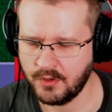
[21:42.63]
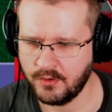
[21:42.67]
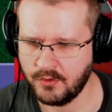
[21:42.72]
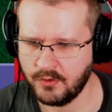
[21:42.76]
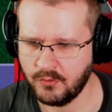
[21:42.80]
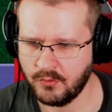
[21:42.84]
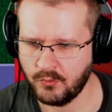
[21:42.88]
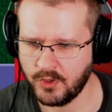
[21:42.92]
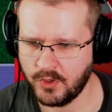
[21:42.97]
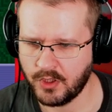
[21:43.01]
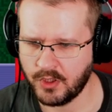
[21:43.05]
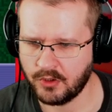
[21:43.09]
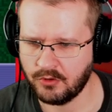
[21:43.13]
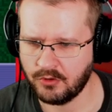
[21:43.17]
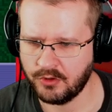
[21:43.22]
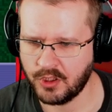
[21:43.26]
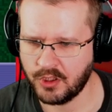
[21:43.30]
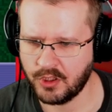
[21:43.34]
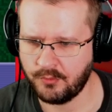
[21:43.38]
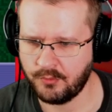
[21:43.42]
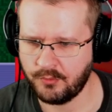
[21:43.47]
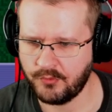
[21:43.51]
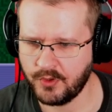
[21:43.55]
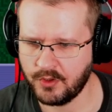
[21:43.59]
We are going
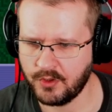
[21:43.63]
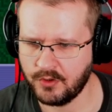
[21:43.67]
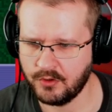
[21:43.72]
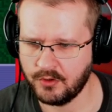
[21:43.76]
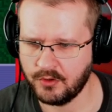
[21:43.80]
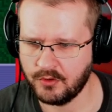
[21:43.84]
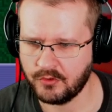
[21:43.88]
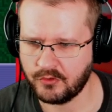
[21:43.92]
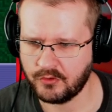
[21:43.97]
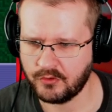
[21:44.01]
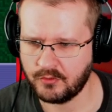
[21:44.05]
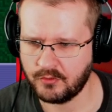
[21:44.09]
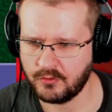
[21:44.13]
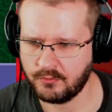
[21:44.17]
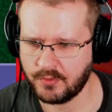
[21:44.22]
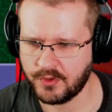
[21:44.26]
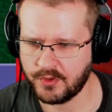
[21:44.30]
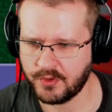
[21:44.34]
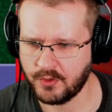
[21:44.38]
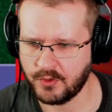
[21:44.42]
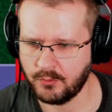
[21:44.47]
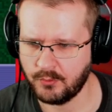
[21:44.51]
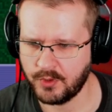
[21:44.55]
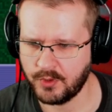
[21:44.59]
uphill first, but
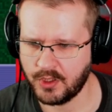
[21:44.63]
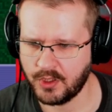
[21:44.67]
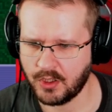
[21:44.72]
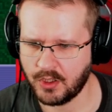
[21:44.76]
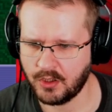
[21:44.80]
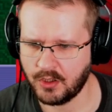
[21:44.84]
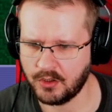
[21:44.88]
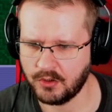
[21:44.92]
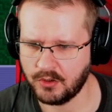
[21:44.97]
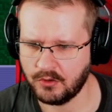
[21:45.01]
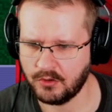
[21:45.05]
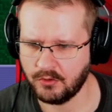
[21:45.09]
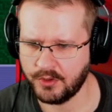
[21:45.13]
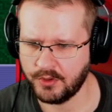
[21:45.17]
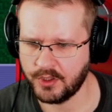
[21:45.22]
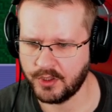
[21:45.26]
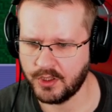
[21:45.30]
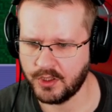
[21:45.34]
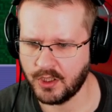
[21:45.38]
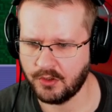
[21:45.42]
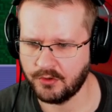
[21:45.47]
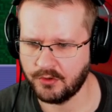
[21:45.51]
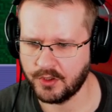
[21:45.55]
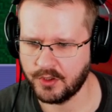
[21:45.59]
then we are going
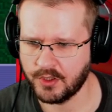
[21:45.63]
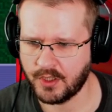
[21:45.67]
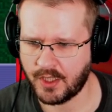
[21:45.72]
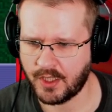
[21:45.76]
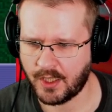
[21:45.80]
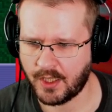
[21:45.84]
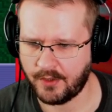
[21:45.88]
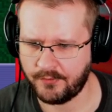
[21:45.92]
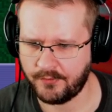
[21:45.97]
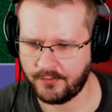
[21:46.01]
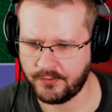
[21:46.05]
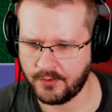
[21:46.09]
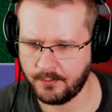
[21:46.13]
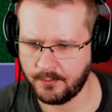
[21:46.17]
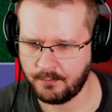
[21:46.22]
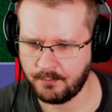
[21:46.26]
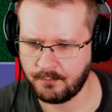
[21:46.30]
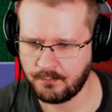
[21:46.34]
downhill after.